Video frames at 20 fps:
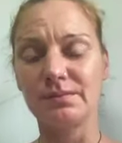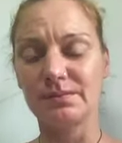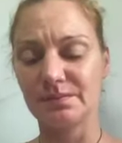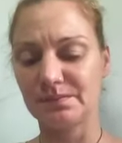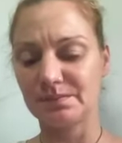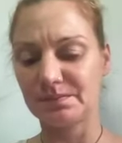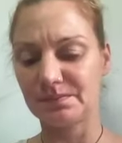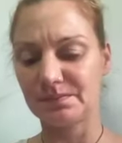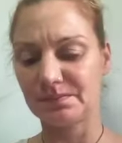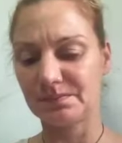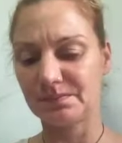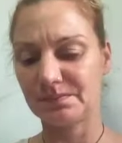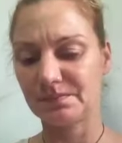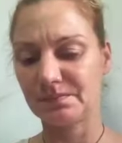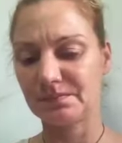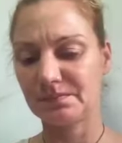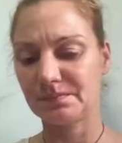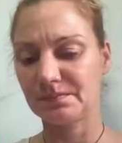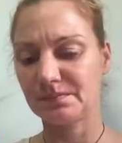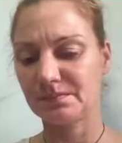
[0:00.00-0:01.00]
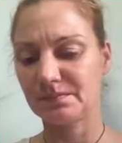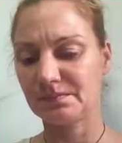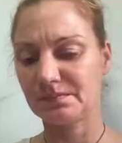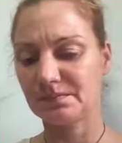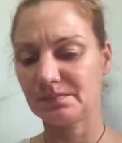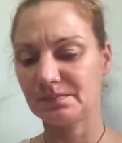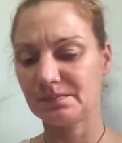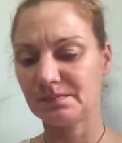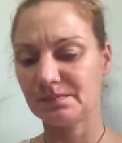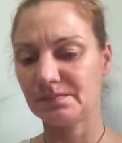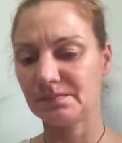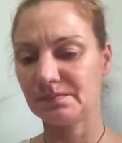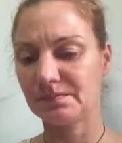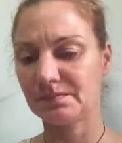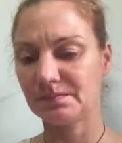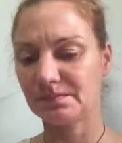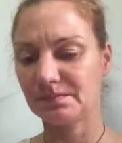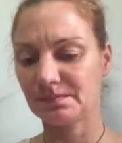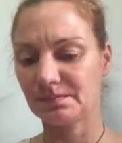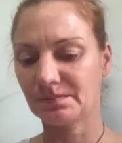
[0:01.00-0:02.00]

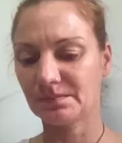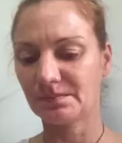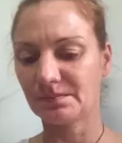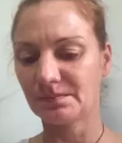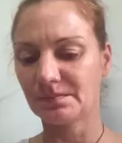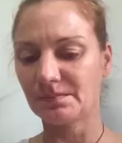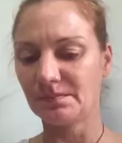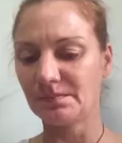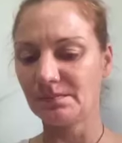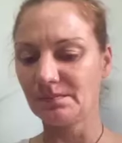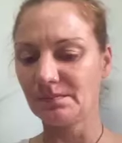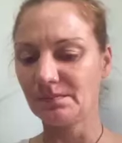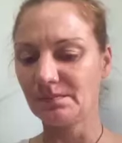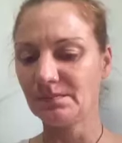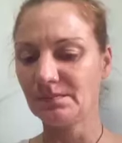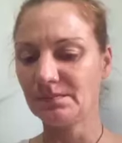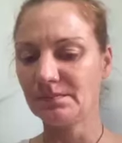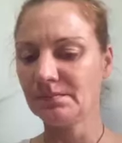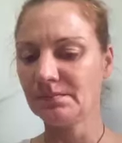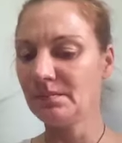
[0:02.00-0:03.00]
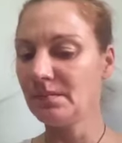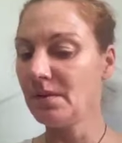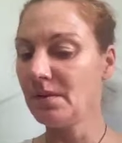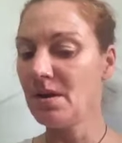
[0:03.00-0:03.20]
Nothing is said.